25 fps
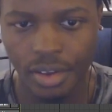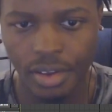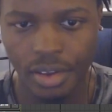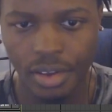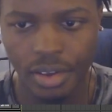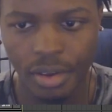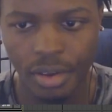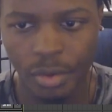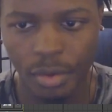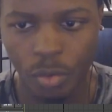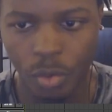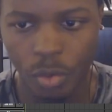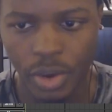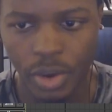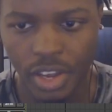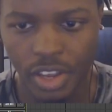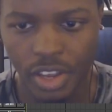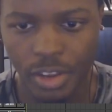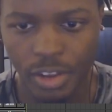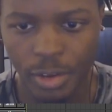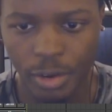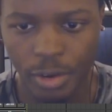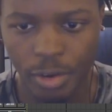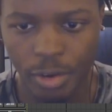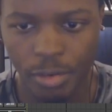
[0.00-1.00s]
way
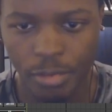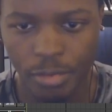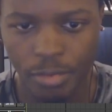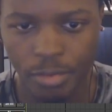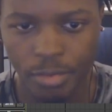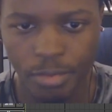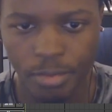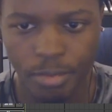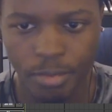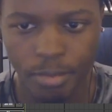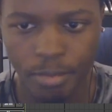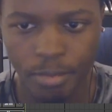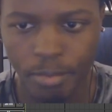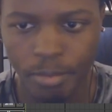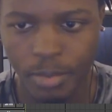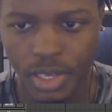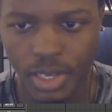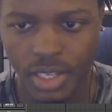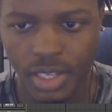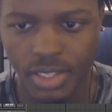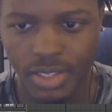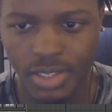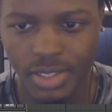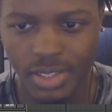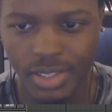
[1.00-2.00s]
of
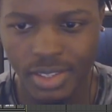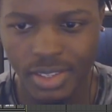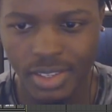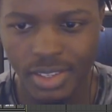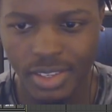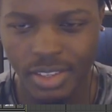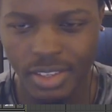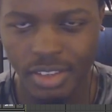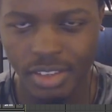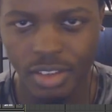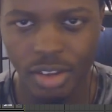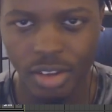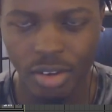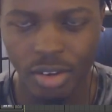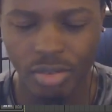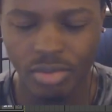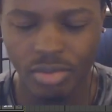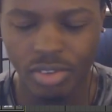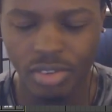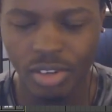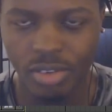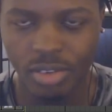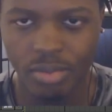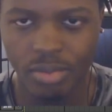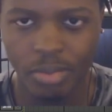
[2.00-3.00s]

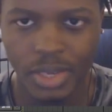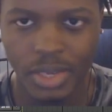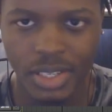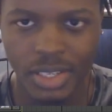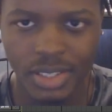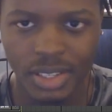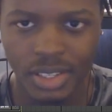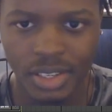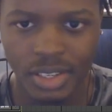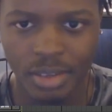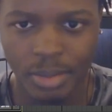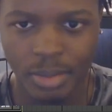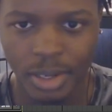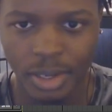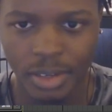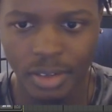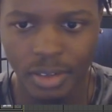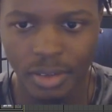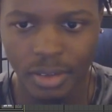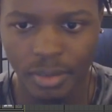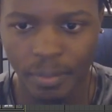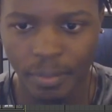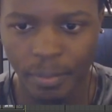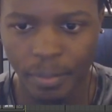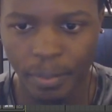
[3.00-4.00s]
not mixing, but
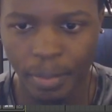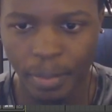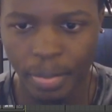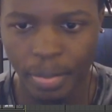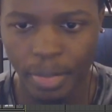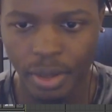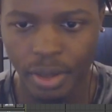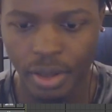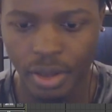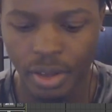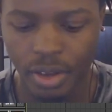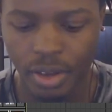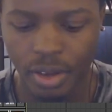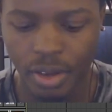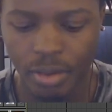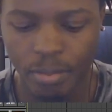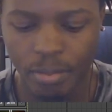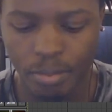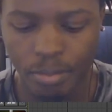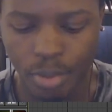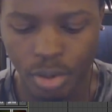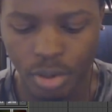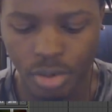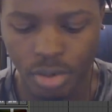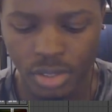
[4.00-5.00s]

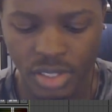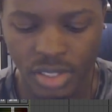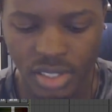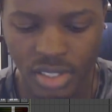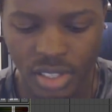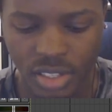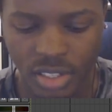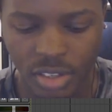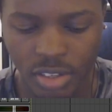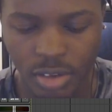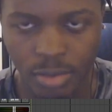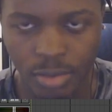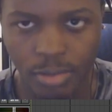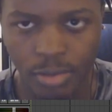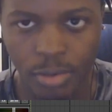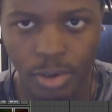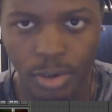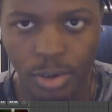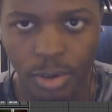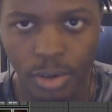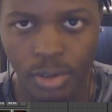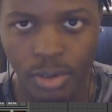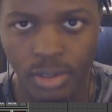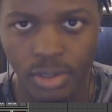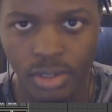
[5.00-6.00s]
processing your
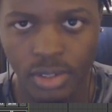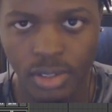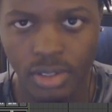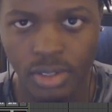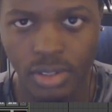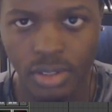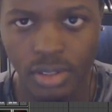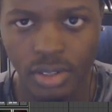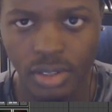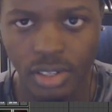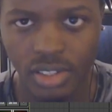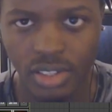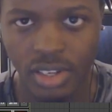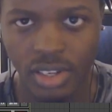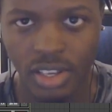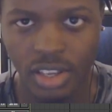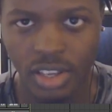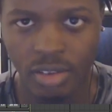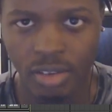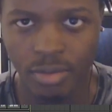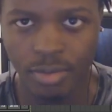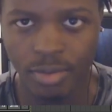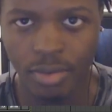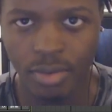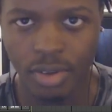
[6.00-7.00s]
vocals. That's like
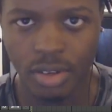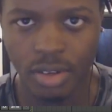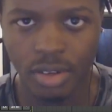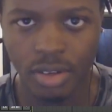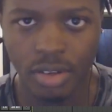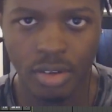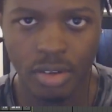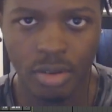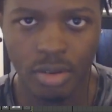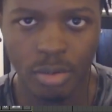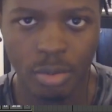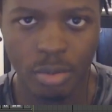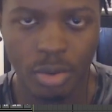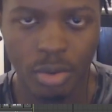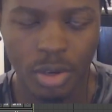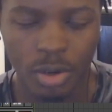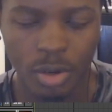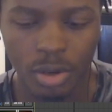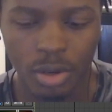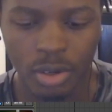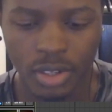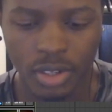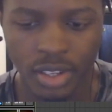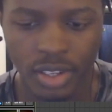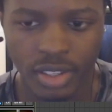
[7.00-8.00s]
we call
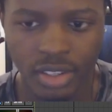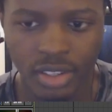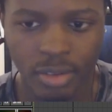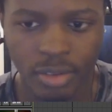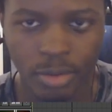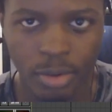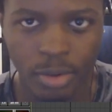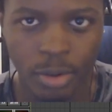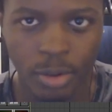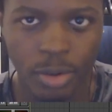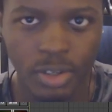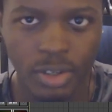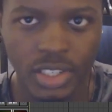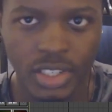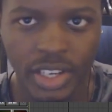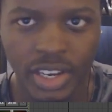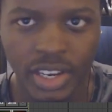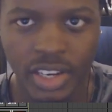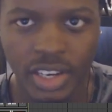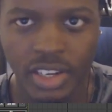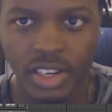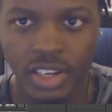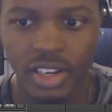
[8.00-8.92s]
that the vocal chain.